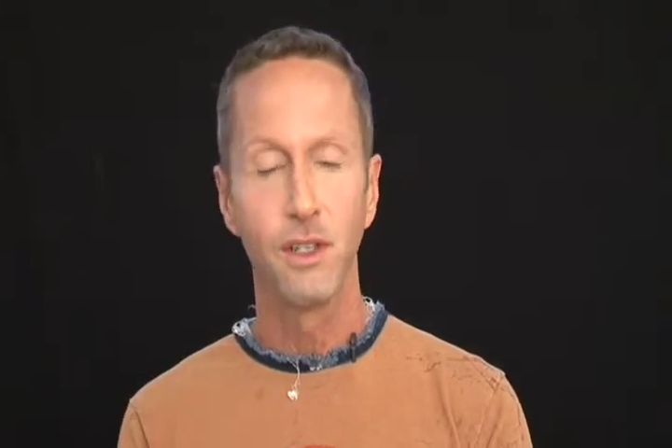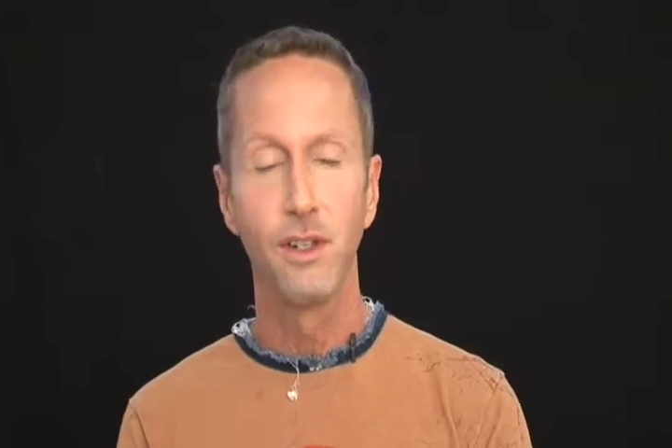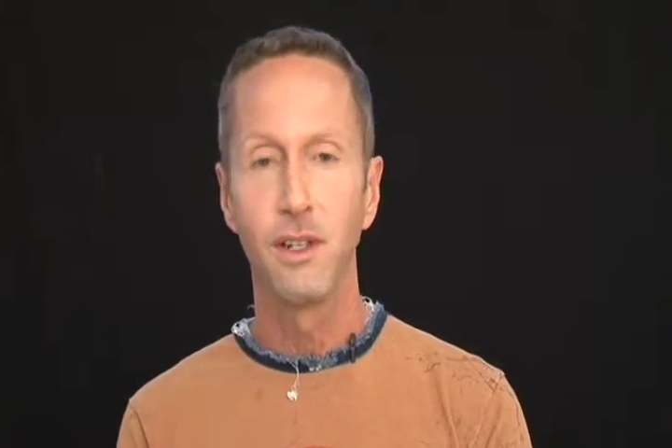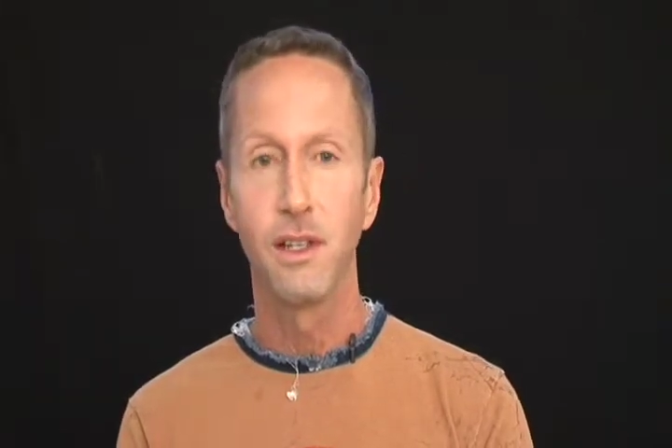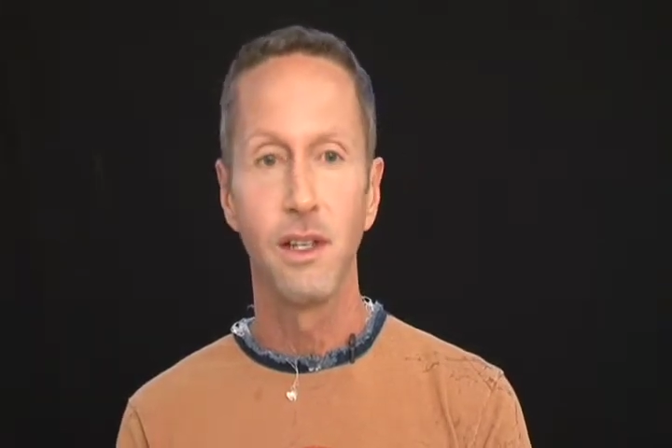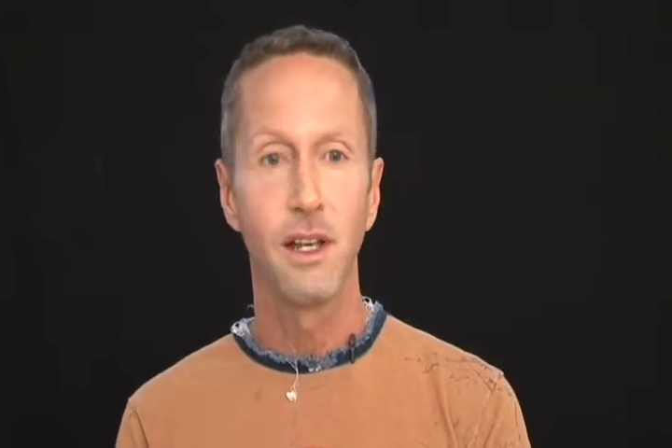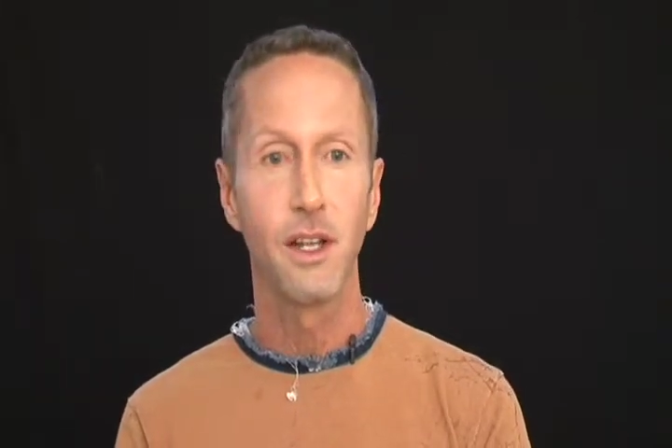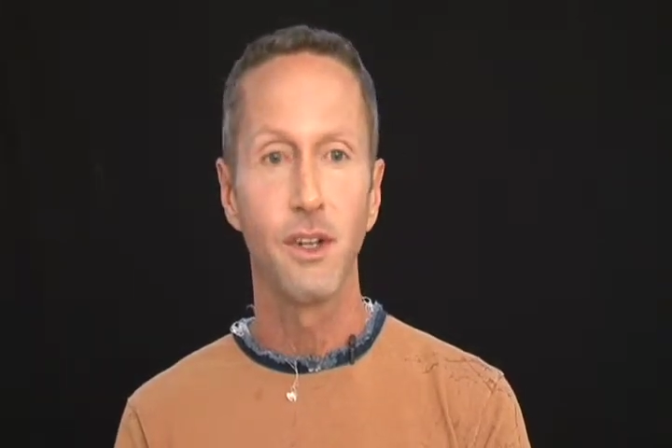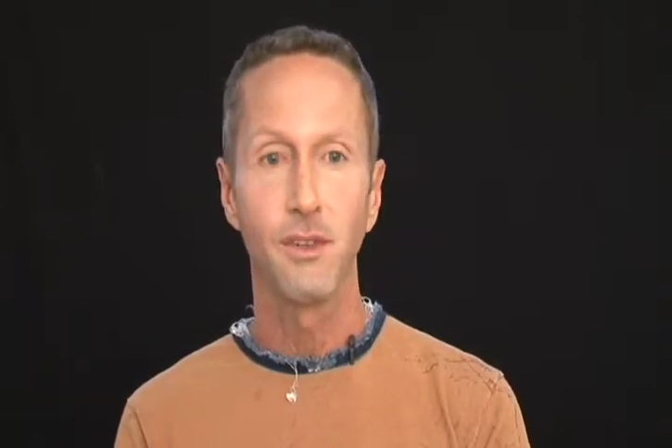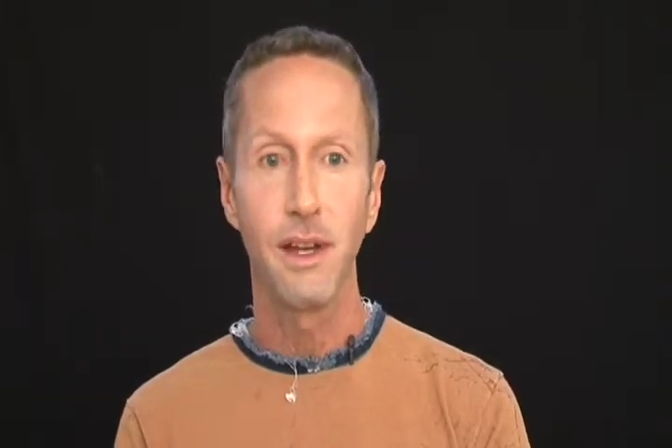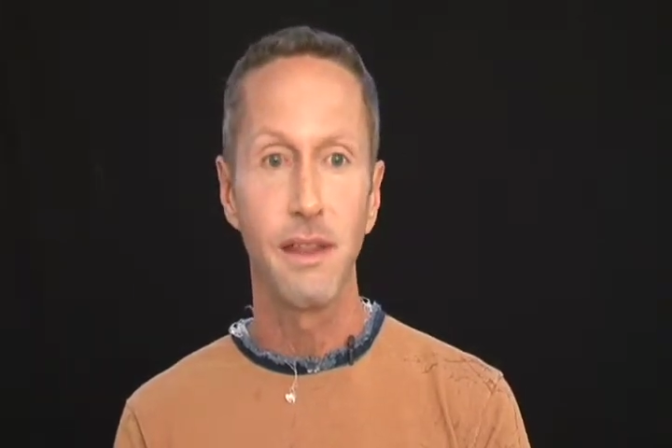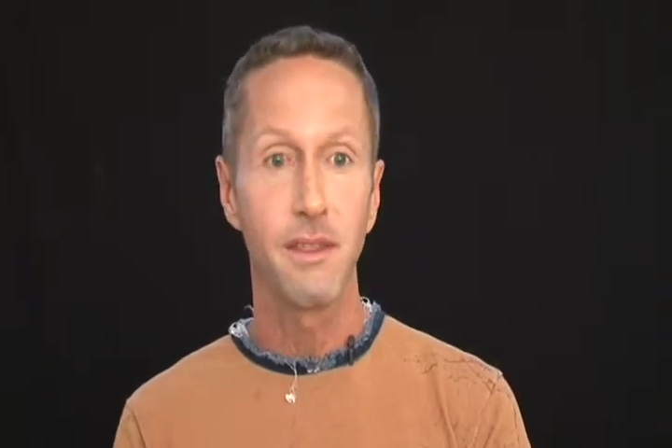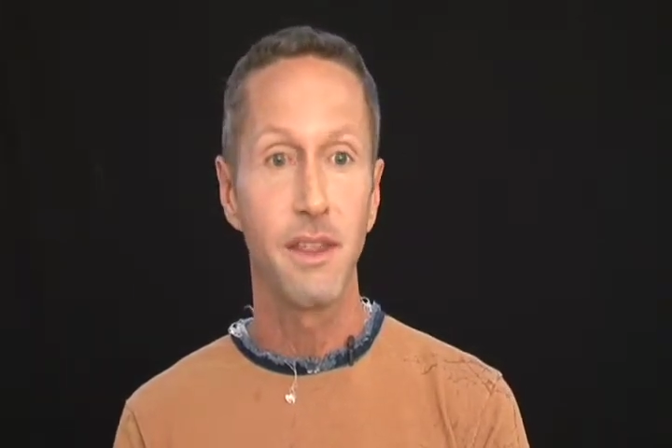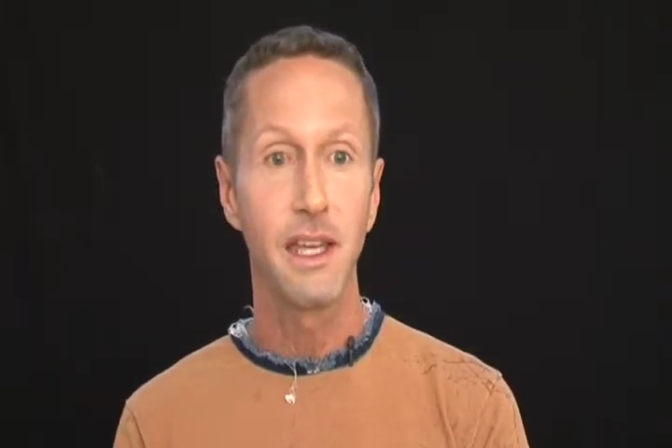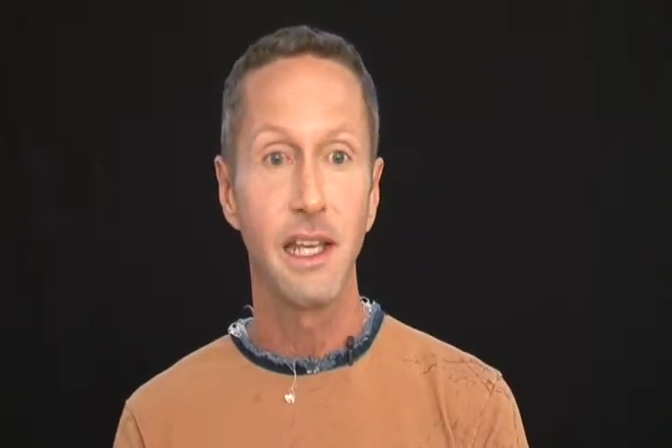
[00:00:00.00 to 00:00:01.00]
things to know
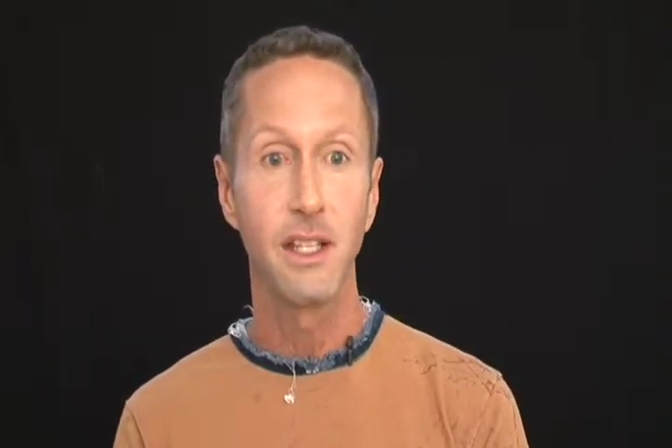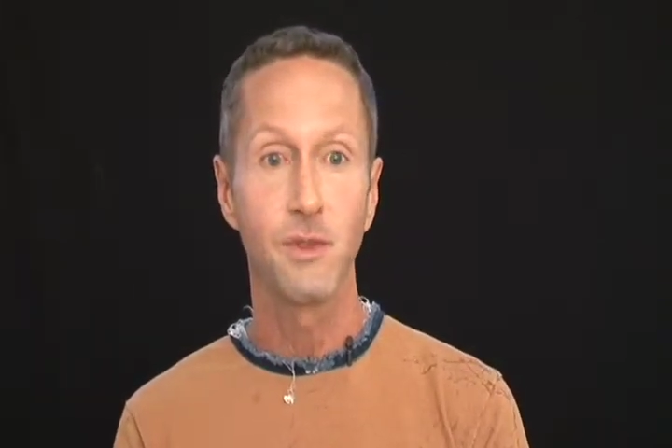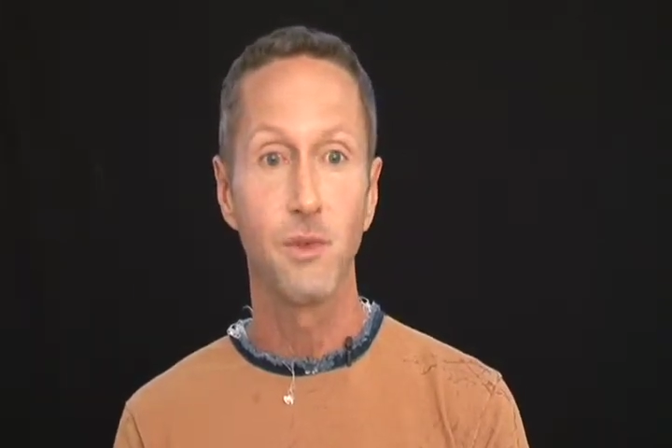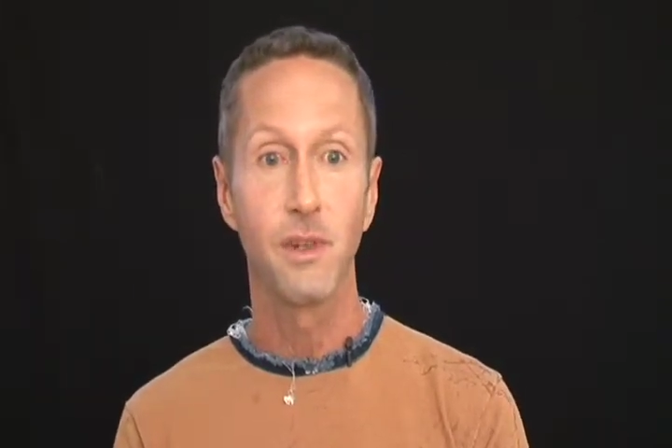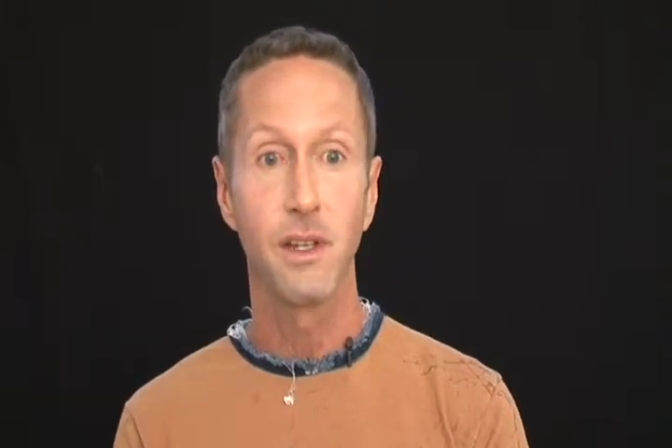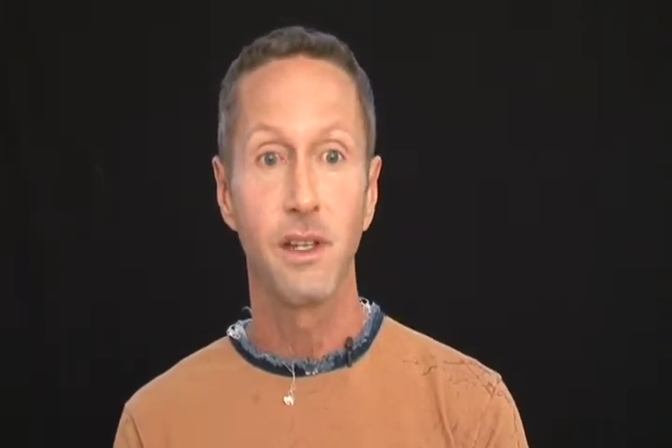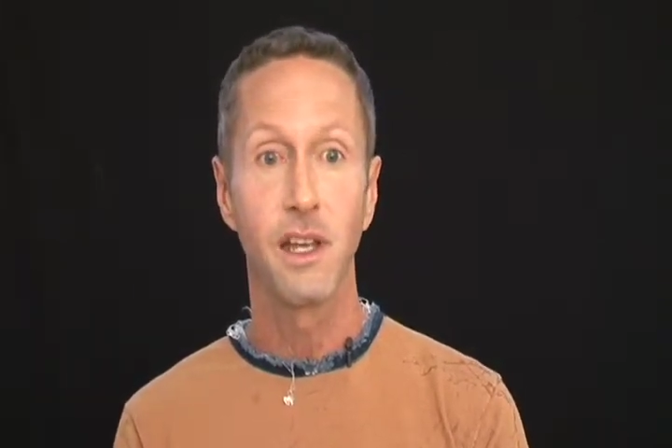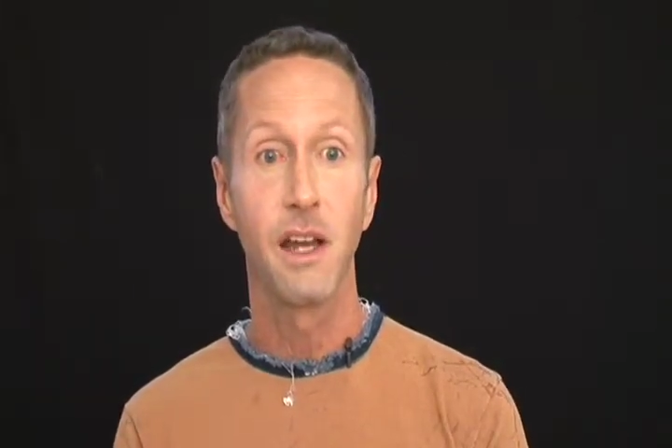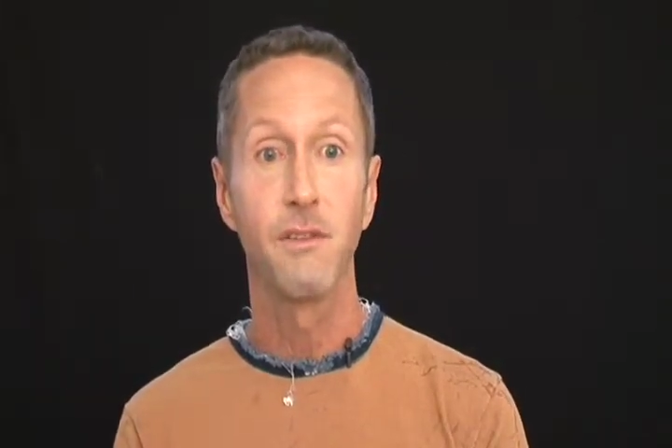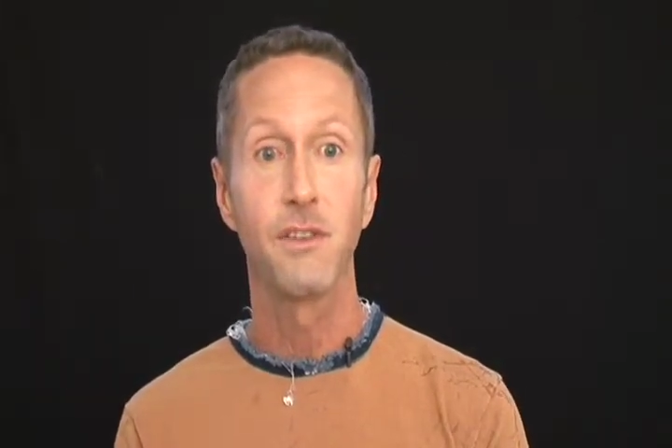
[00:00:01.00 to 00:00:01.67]
about your camera and